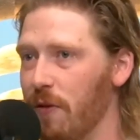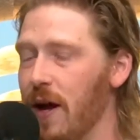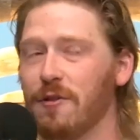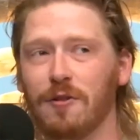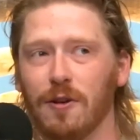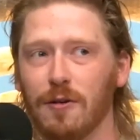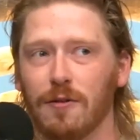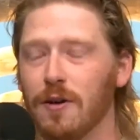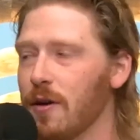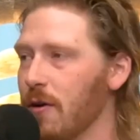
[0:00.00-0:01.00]
Last
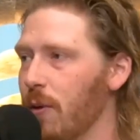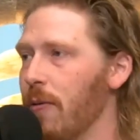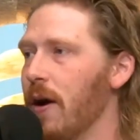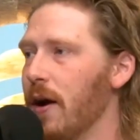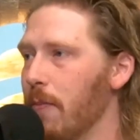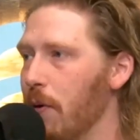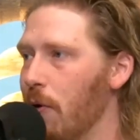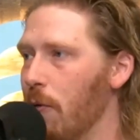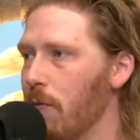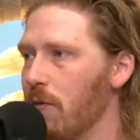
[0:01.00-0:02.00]
year we went on a
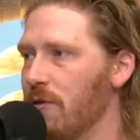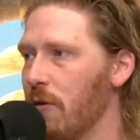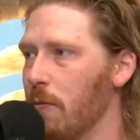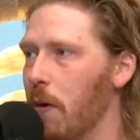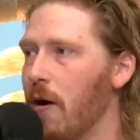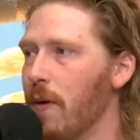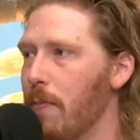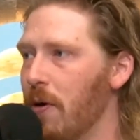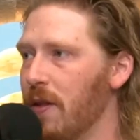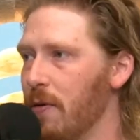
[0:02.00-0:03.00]
boat. So part of my
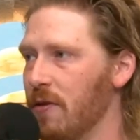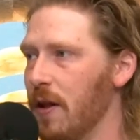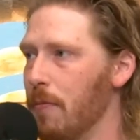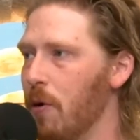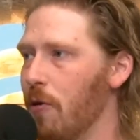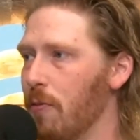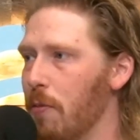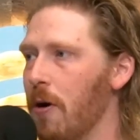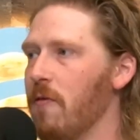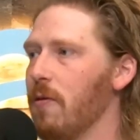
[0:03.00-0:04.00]
birthday was on the
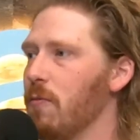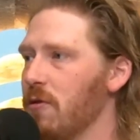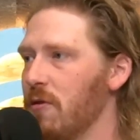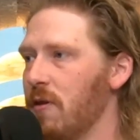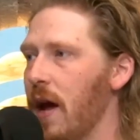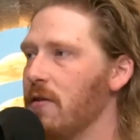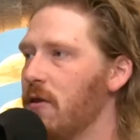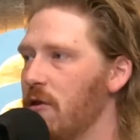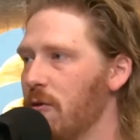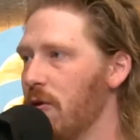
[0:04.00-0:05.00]
boat. Part of it was at
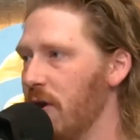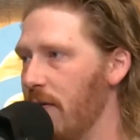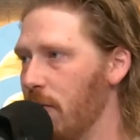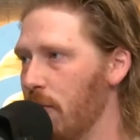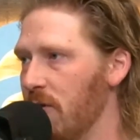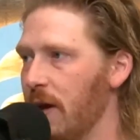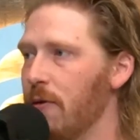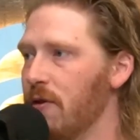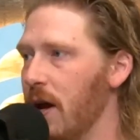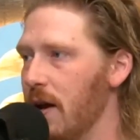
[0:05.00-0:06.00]
ski shores afterwards.
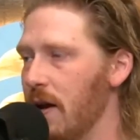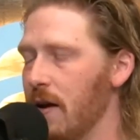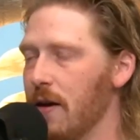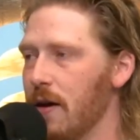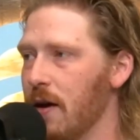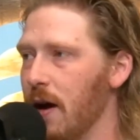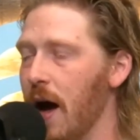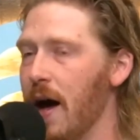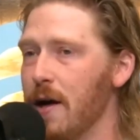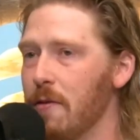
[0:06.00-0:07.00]
That was the idea.
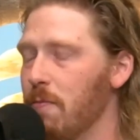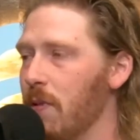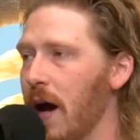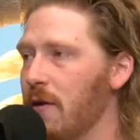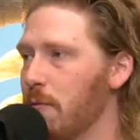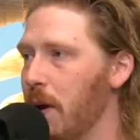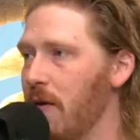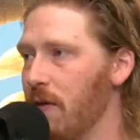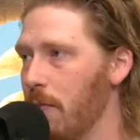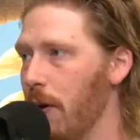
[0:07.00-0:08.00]
I just
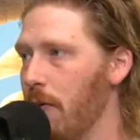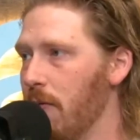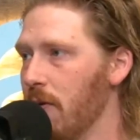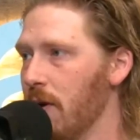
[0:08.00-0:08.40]
paid for the boat.